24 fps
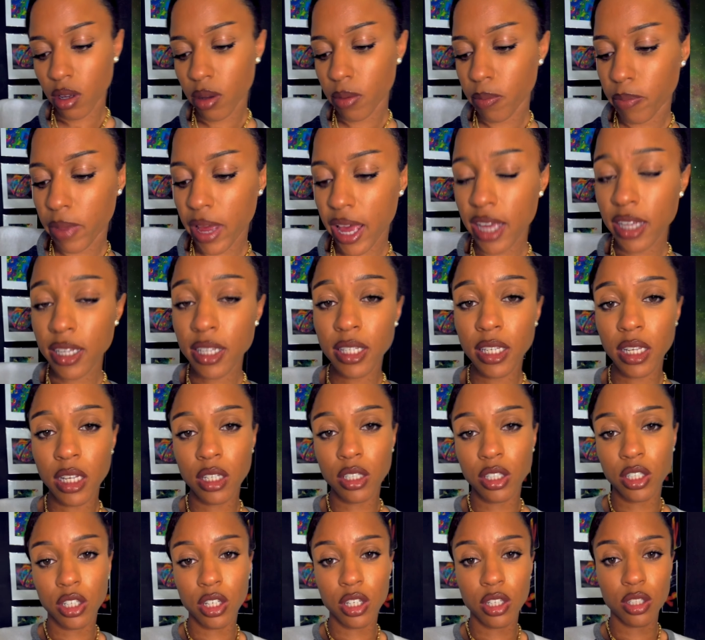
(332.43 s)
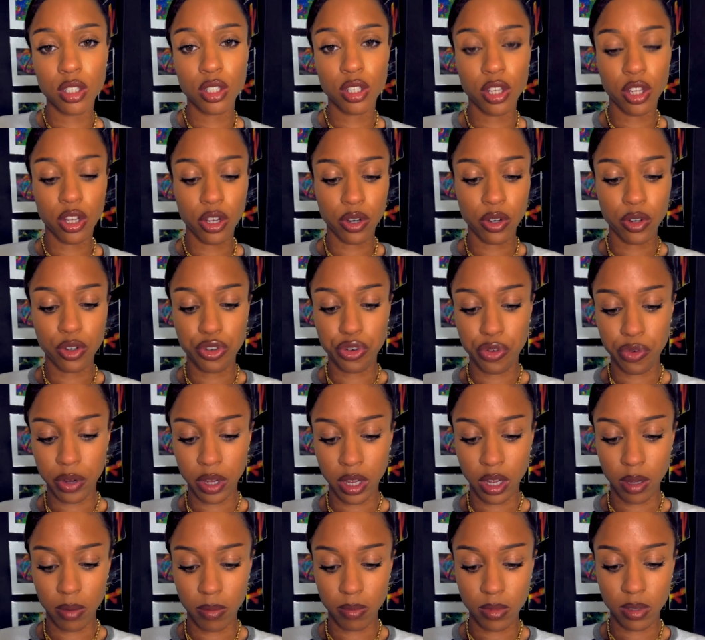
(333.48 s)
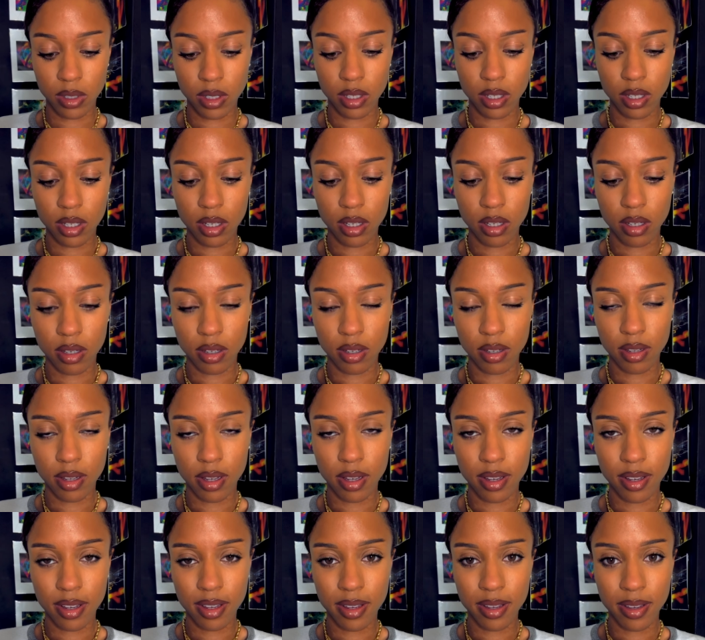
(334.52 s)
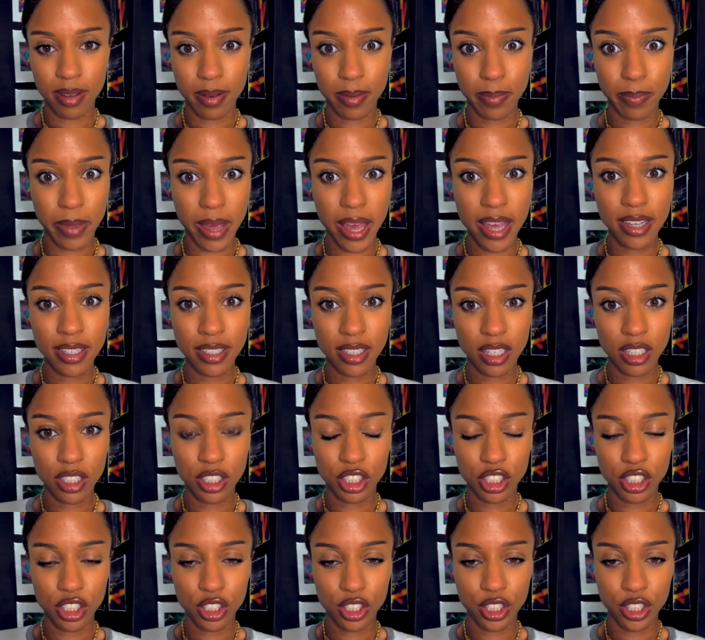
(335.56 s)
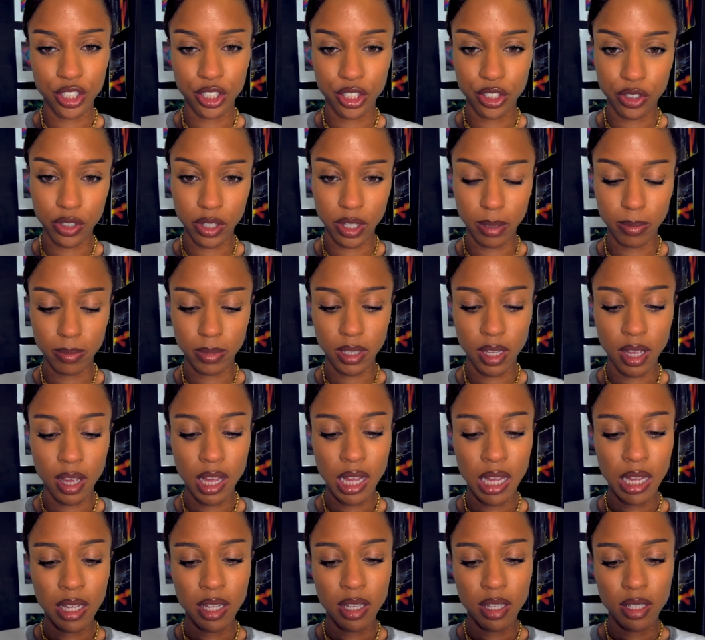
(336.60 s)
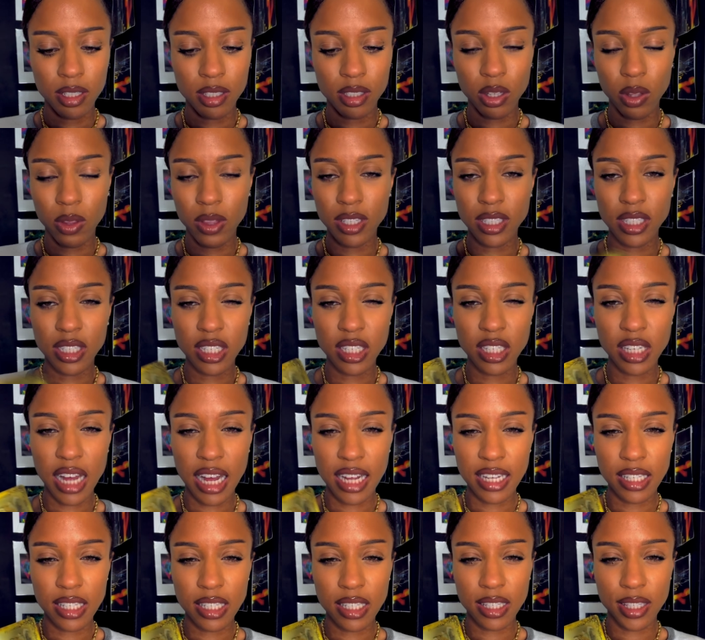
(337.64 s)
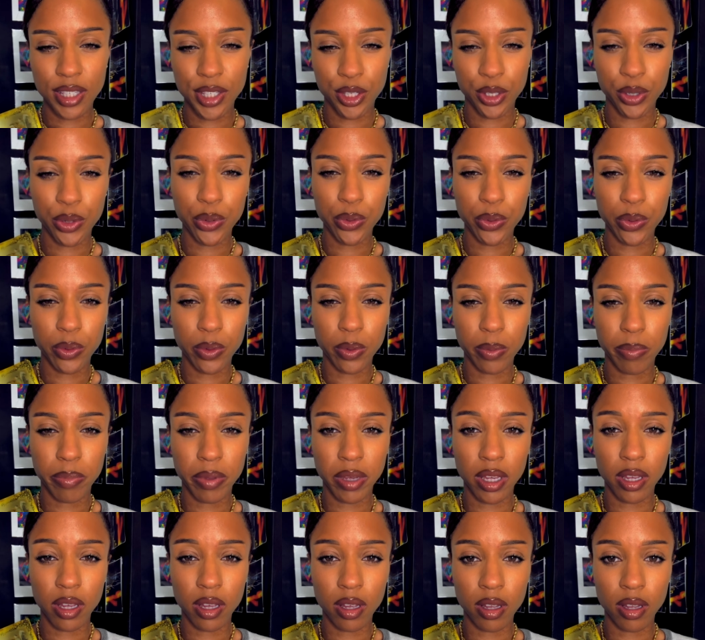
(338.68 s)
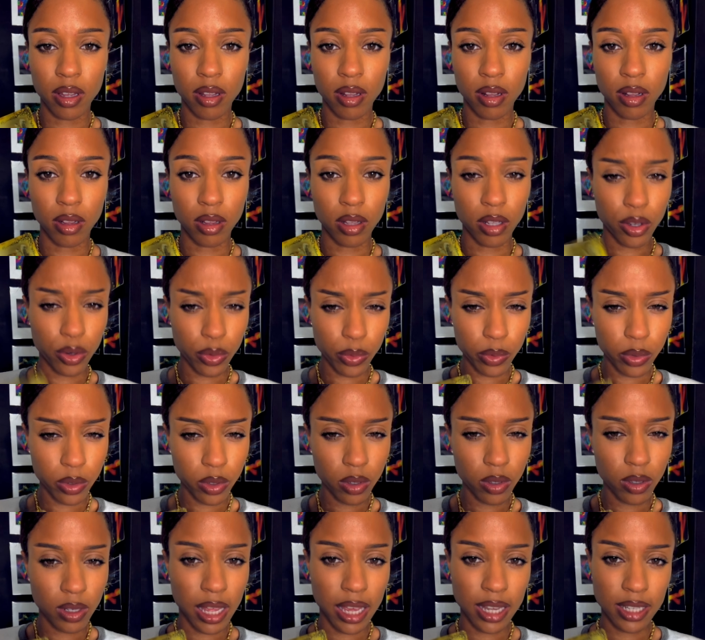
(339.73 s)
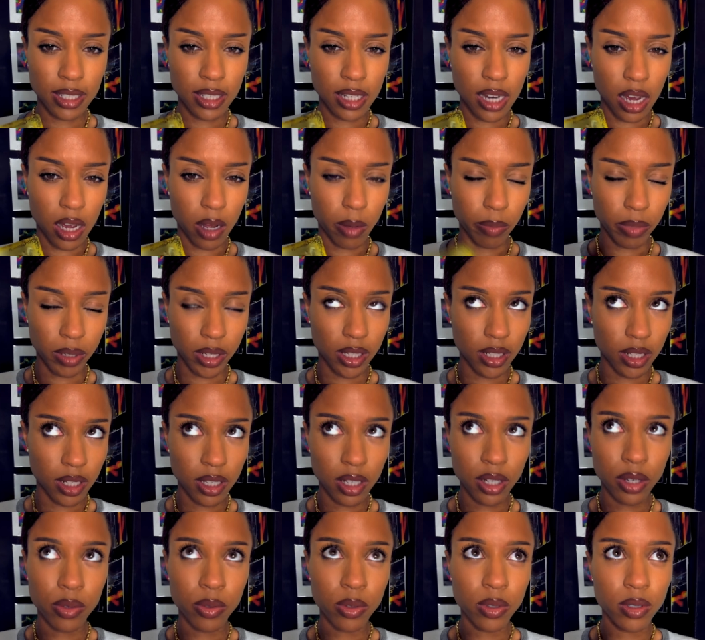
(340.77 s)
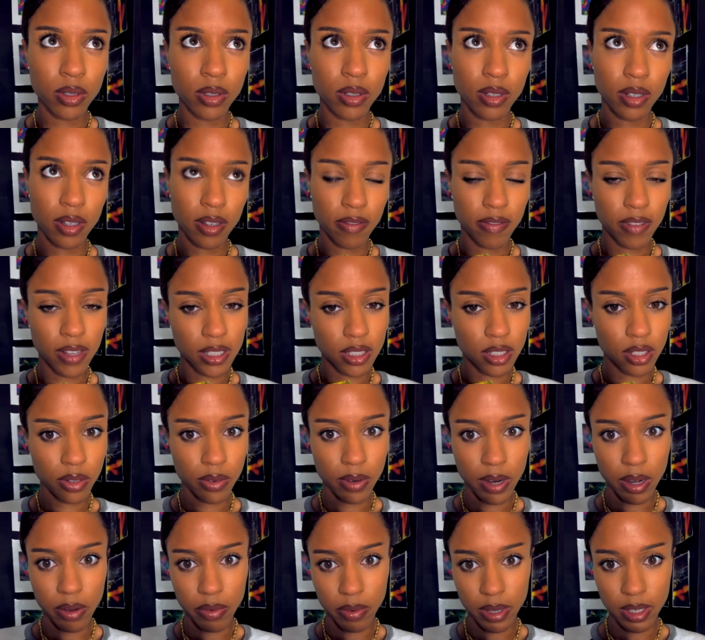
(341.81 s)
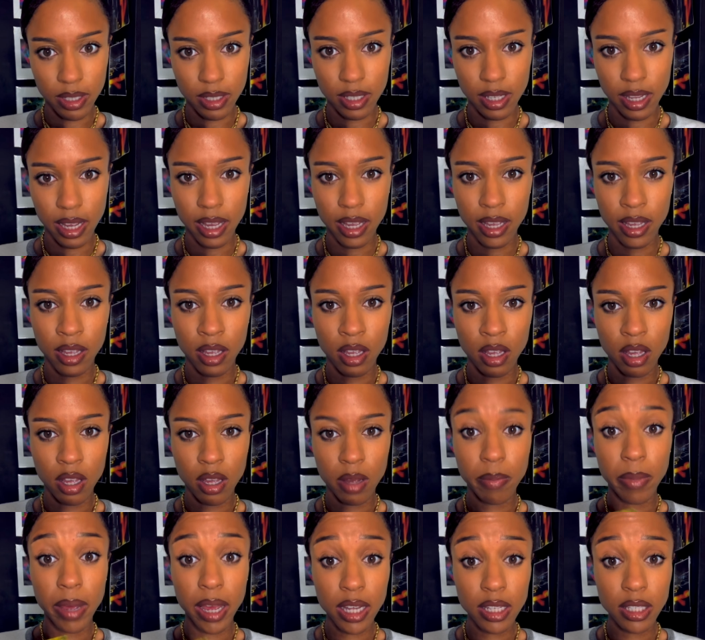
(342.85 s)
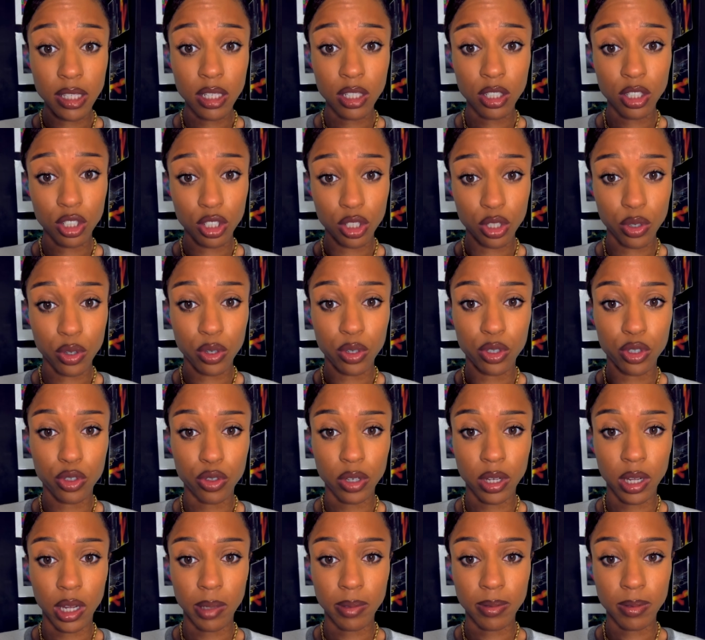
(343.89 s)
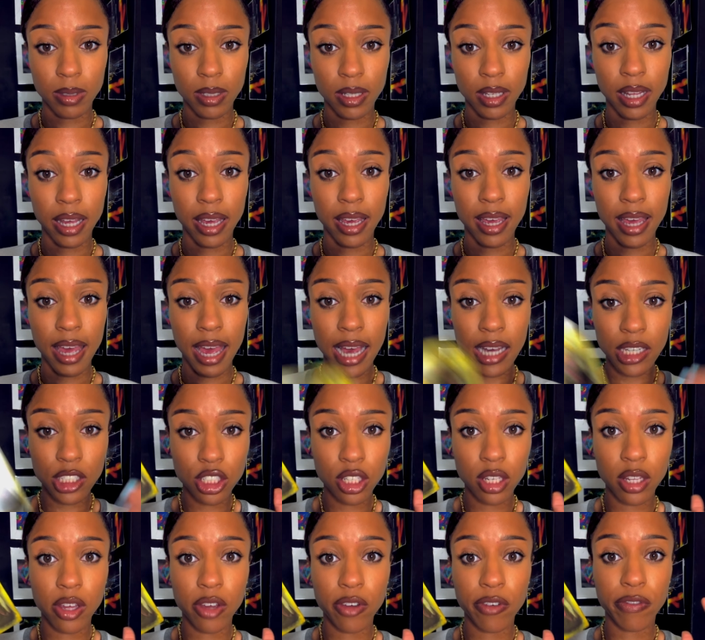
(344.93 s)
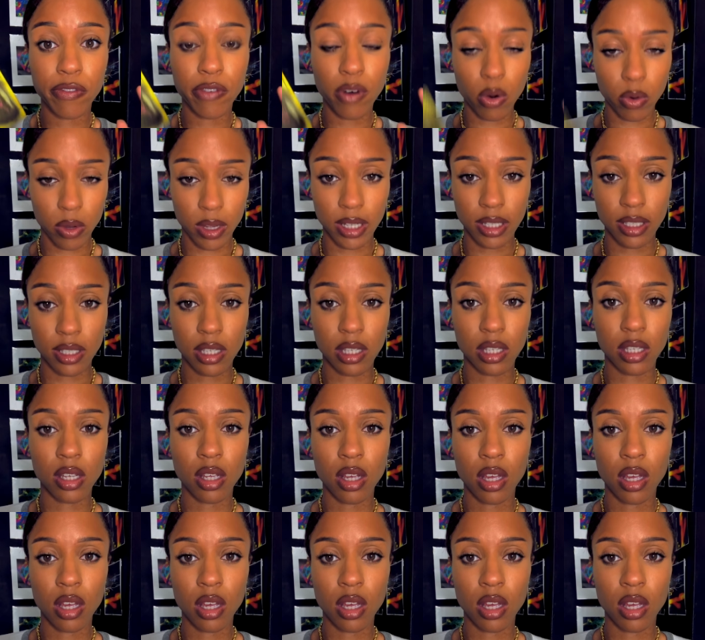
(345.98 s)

Pay attention to your dreams. Pay attention to your dreams. So this is not to be literal like it's not completely literal if that's the right way to say it pay attention to your dreams like actually focus